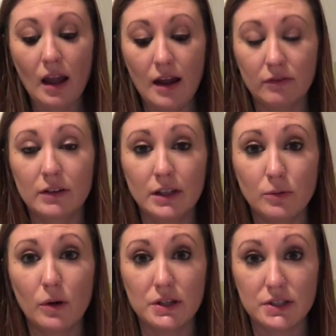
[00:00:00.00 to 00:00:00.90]
I really
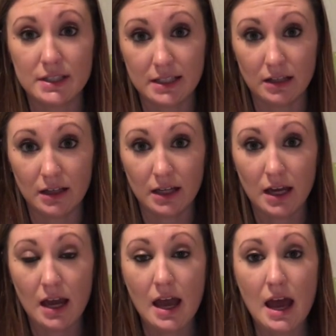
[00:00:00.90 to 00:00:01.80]
want to seal it.
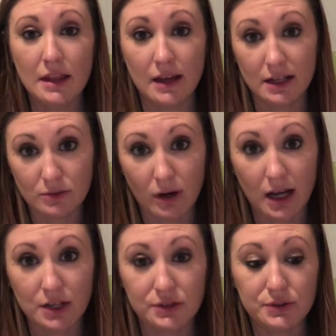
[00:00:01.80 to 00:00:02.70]
That is
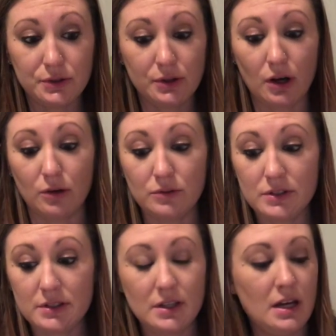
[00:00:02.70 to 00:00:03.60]
why I do 2
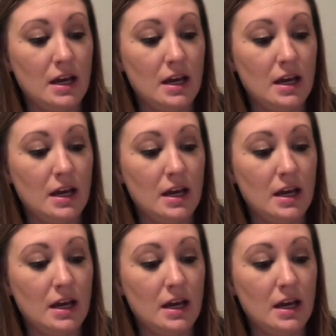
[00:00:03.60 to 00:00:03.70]
coats.